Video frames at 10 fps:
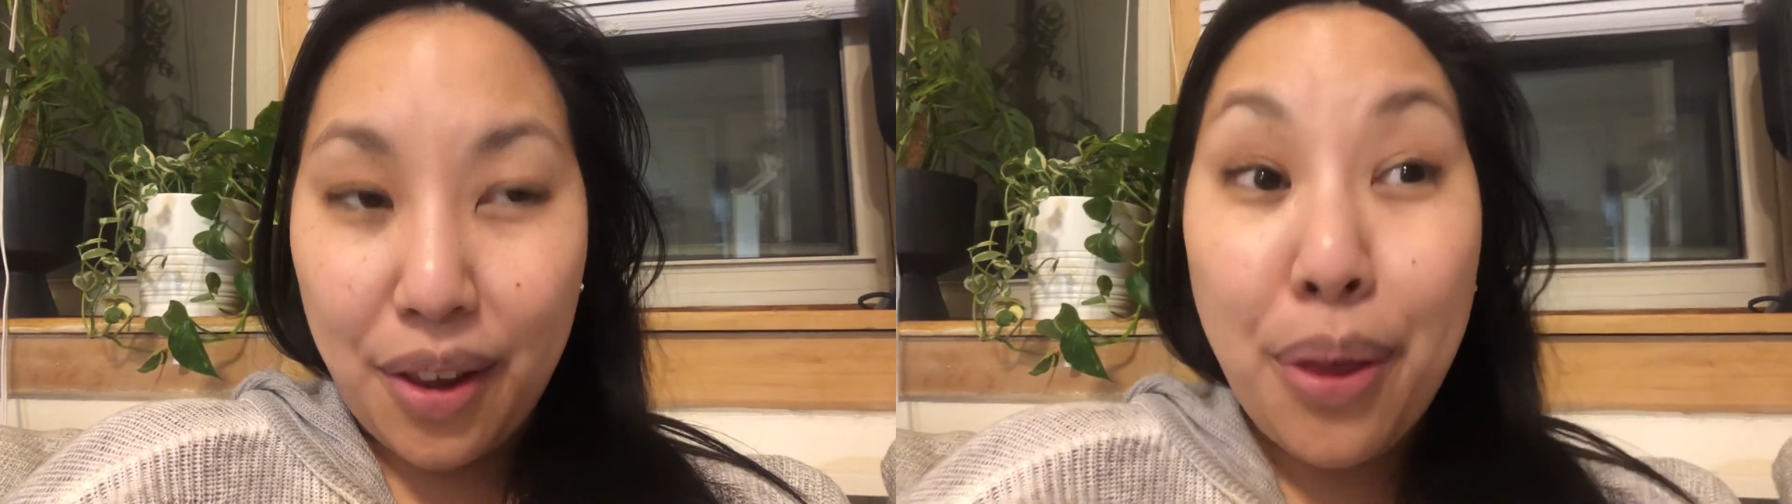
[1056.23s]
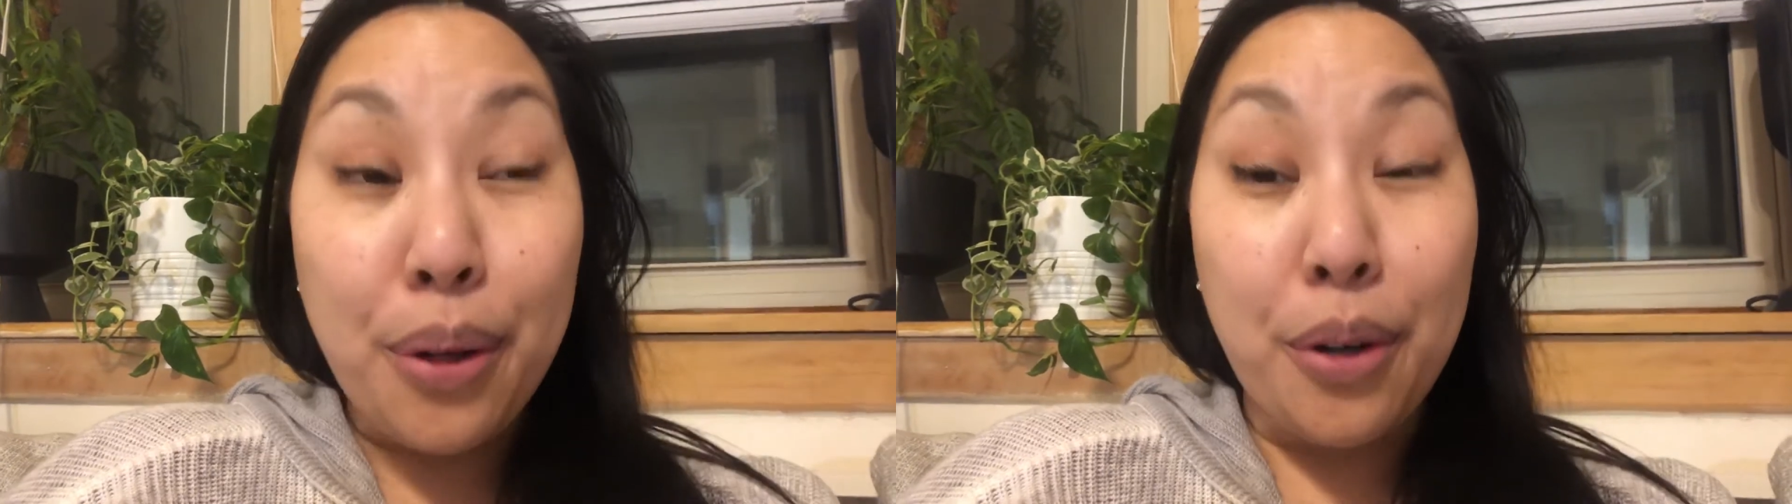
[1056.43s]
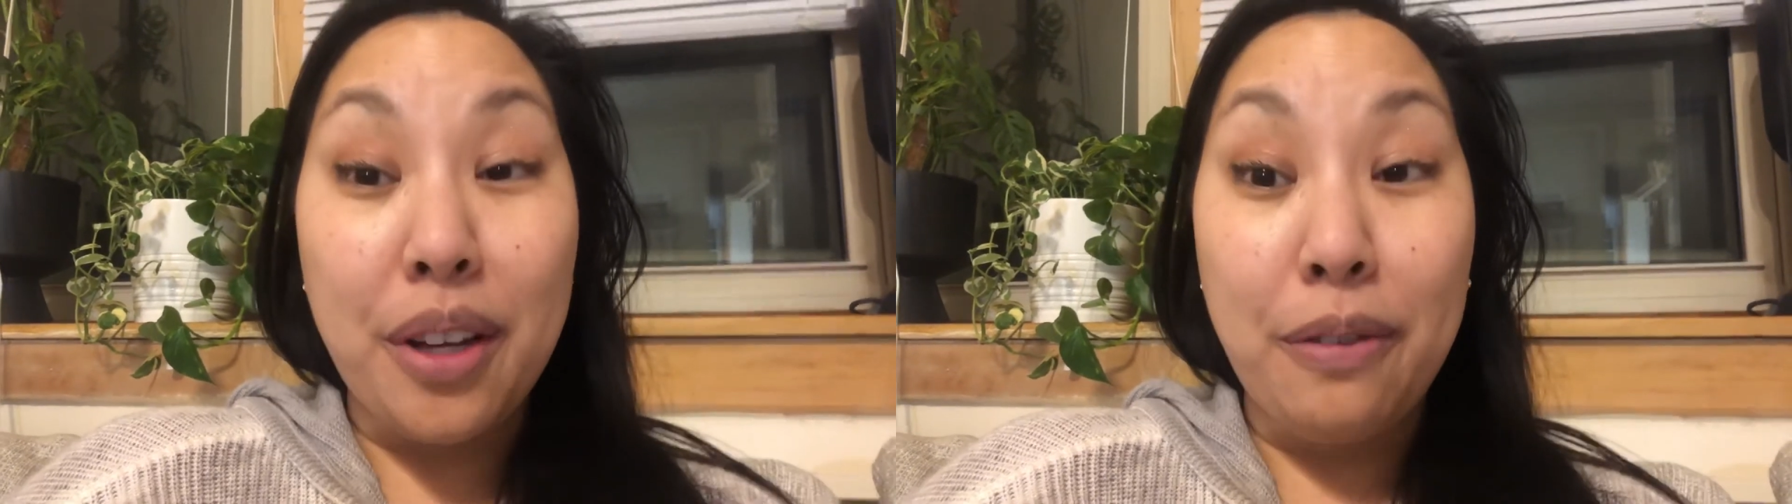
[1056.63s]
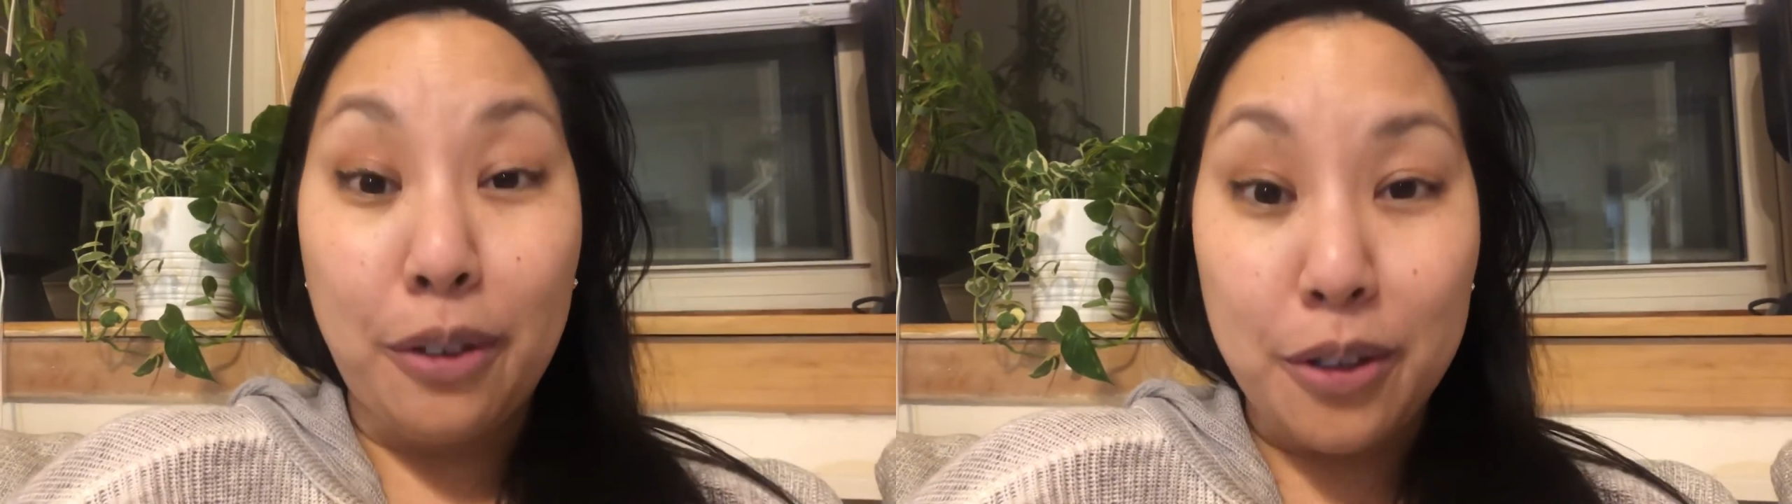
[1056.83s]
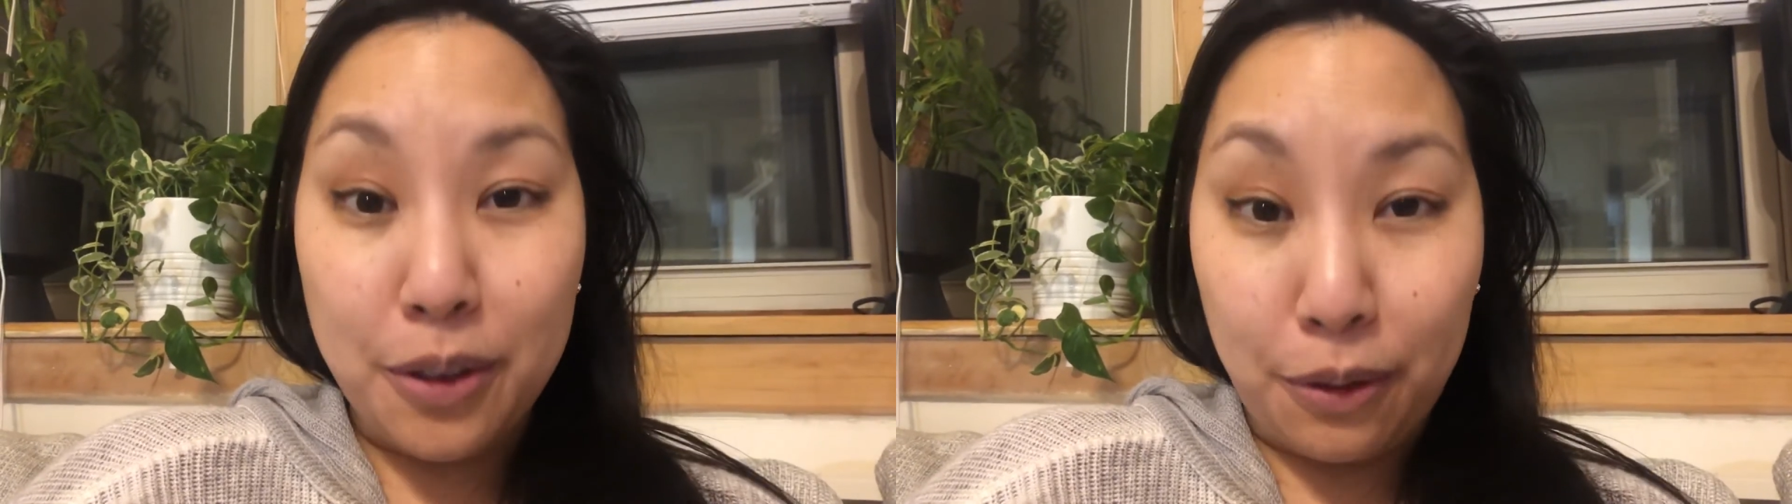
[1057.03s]
the
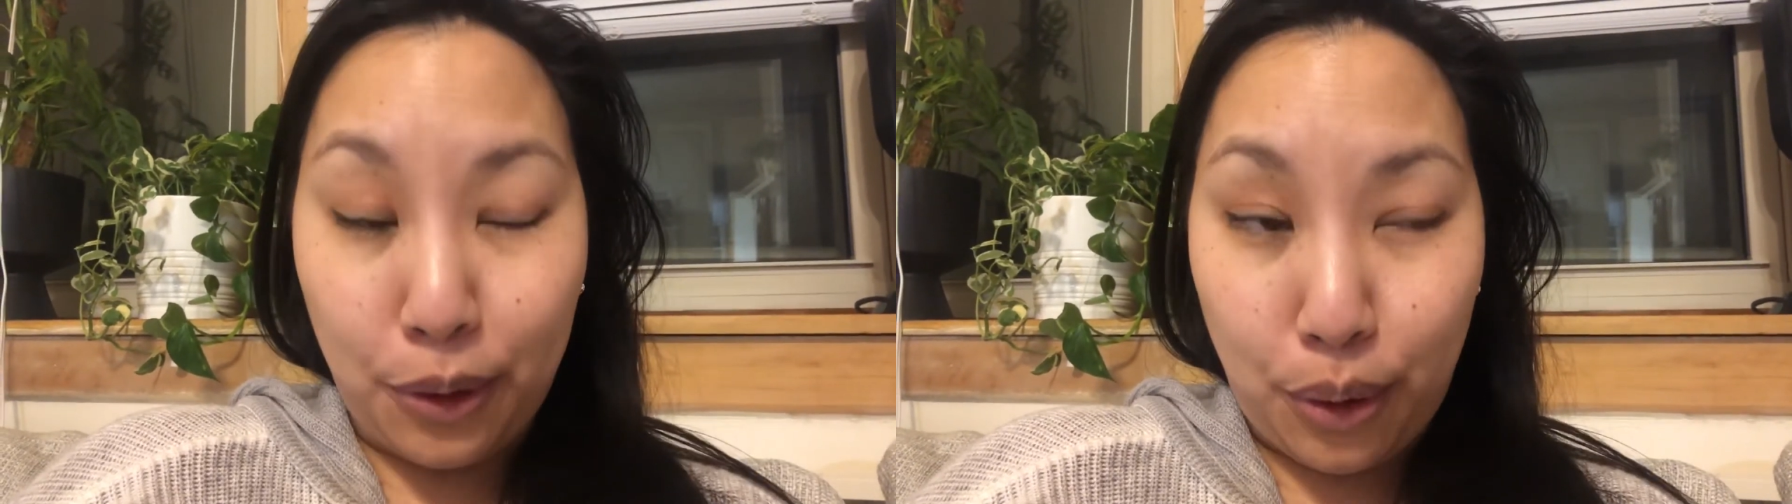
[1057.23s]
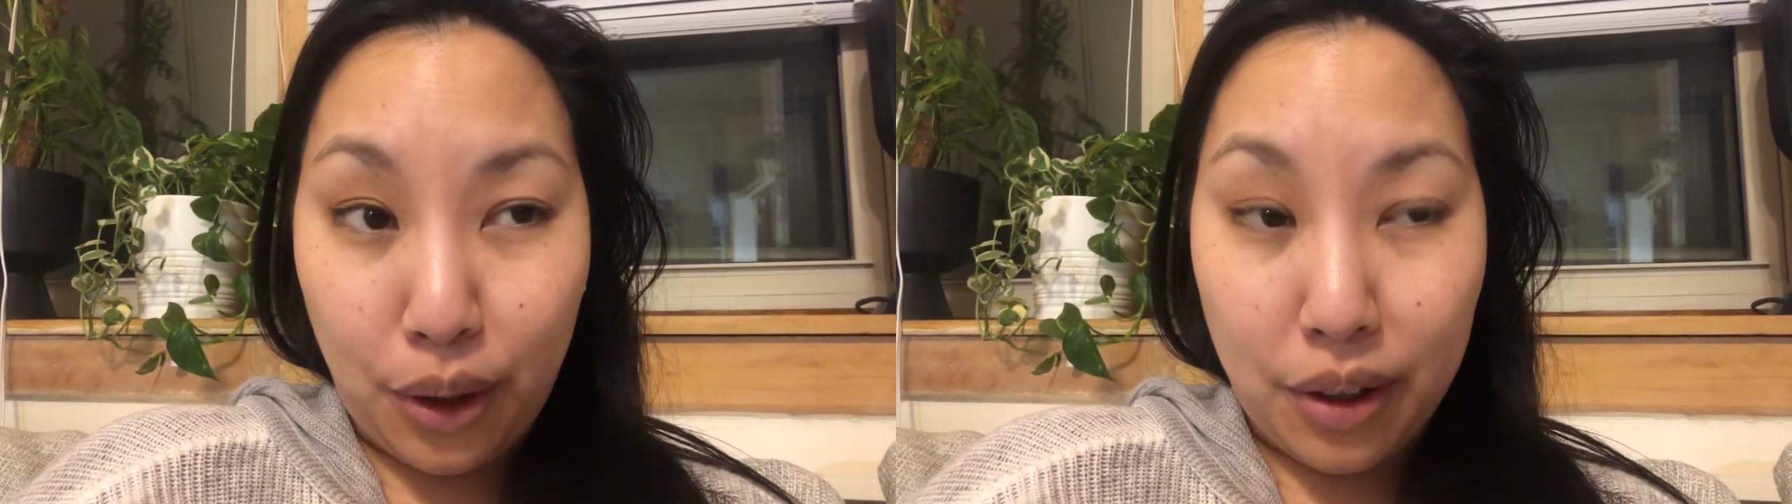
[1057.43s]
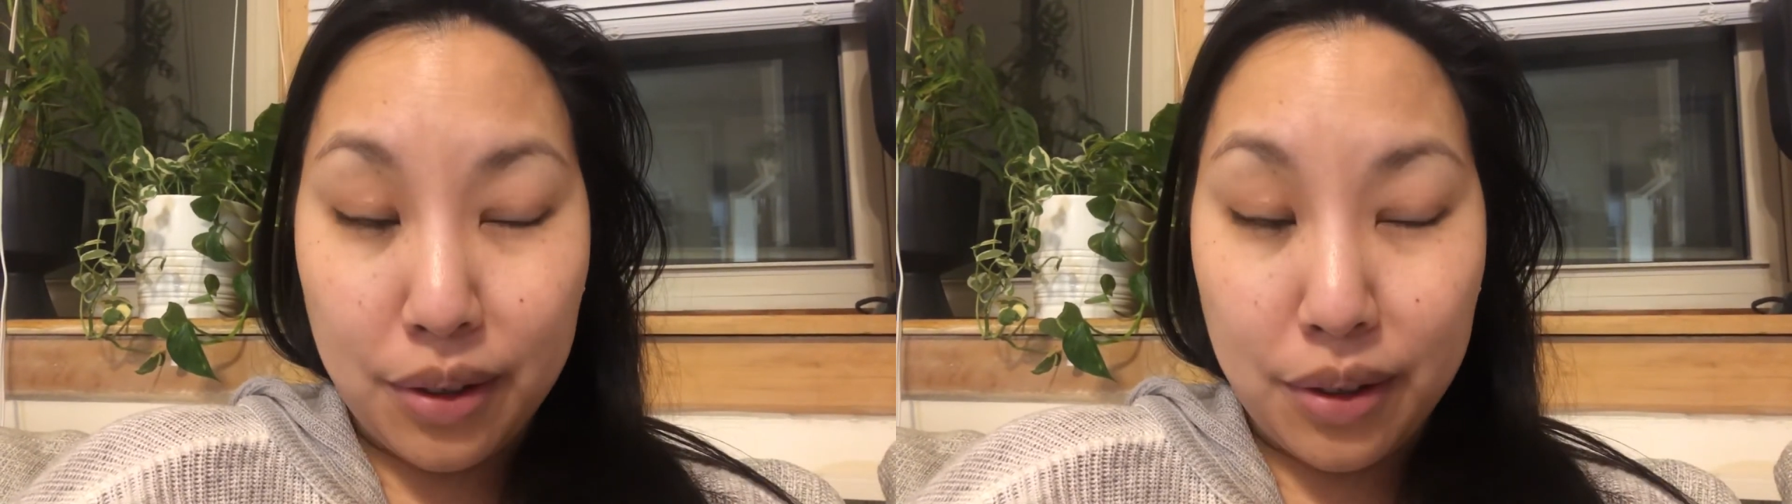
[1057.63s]
31st floor,